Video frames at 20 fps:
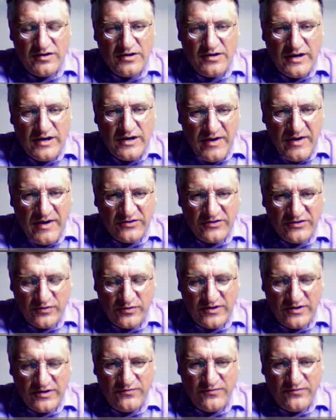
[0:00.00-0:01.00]
Laplace
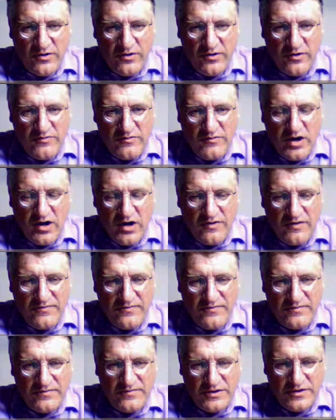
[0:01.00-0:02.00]
transform of
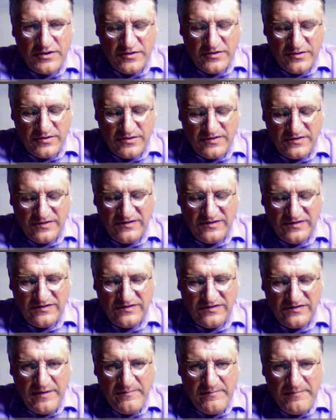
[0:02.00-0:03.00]
the
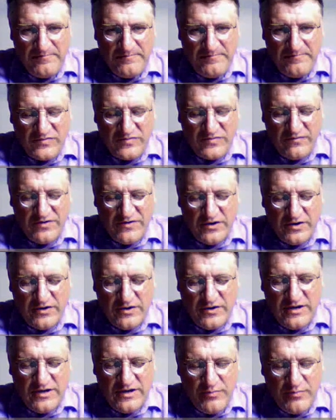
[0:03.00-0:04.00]
system, of
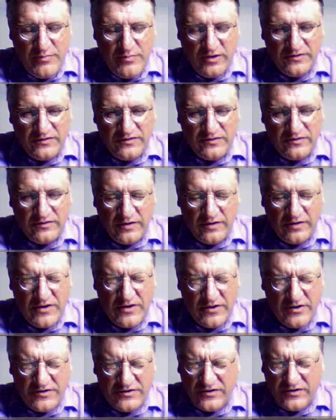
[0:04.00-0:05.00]
the impulse, of
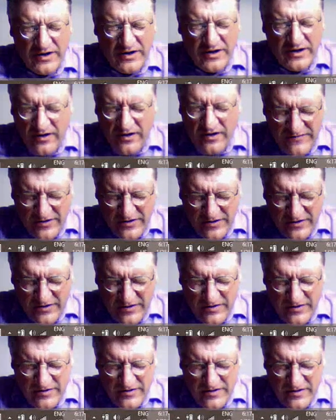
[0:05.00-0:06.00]
the
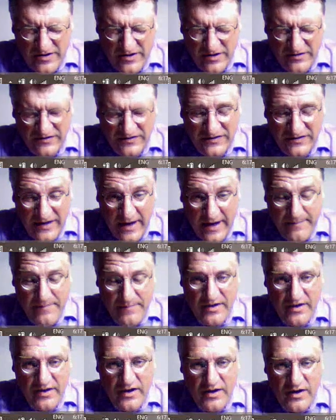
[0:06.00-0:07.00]

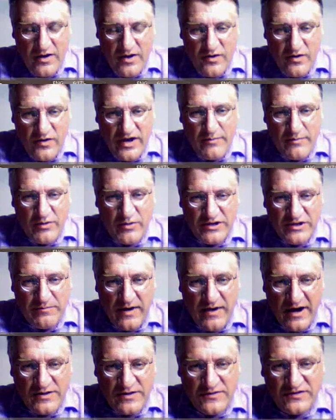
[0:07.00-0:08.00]
step, okay,
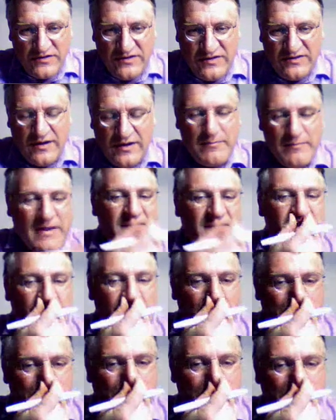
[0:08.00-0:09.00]
multiplying the system by
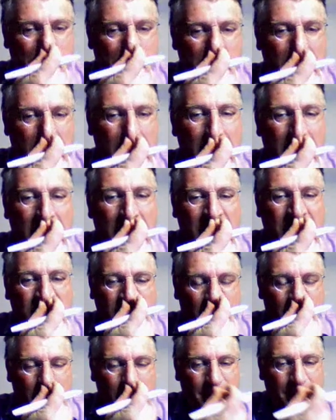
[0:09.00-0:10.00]
step, and
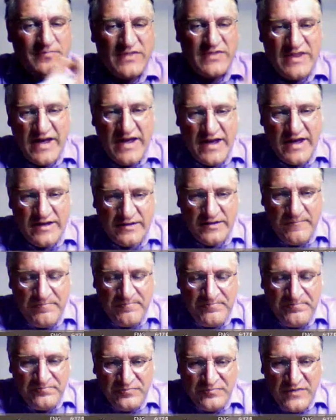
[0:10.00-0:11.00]

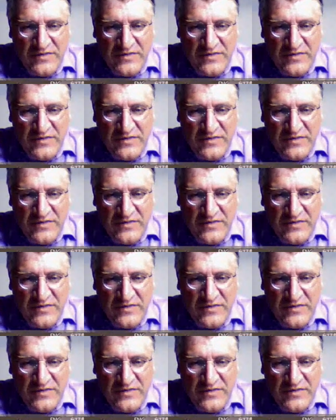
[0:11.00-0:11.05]
then